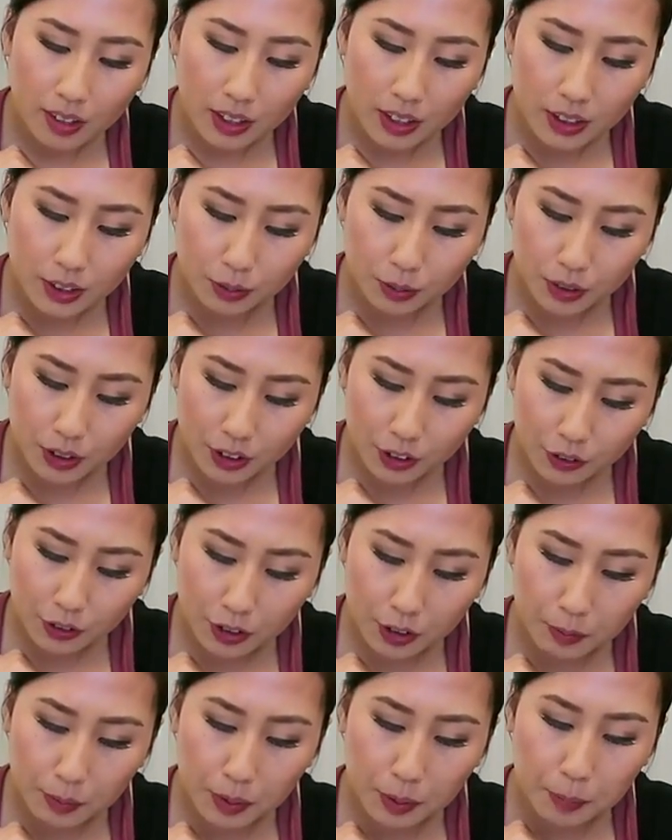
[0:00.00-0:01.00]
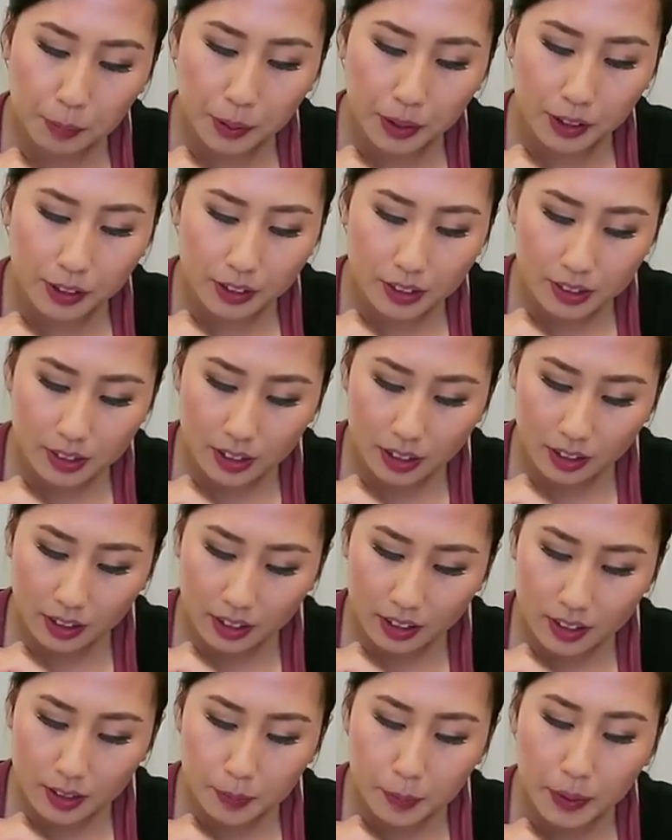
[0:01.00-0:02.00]
It's really creamy, but I
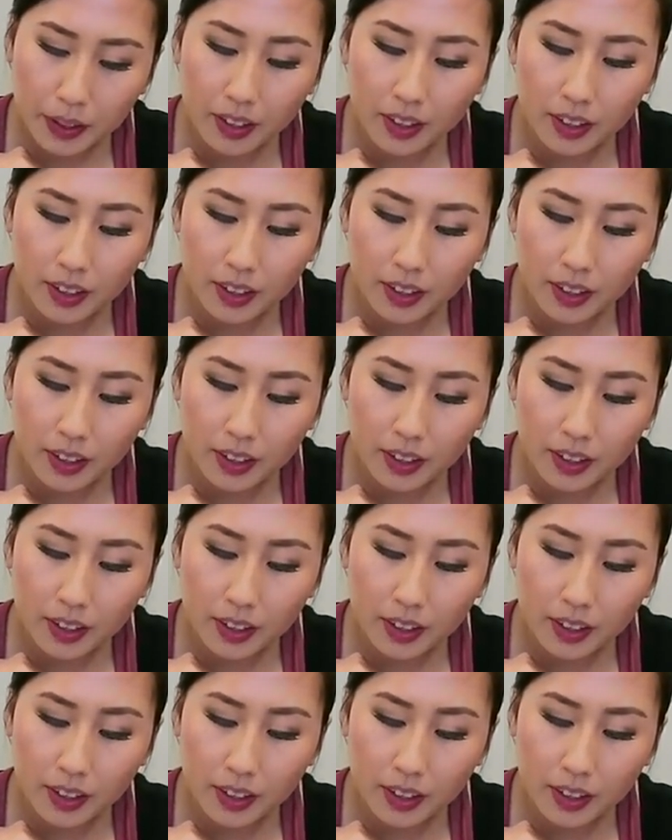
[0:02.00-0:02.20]
think it's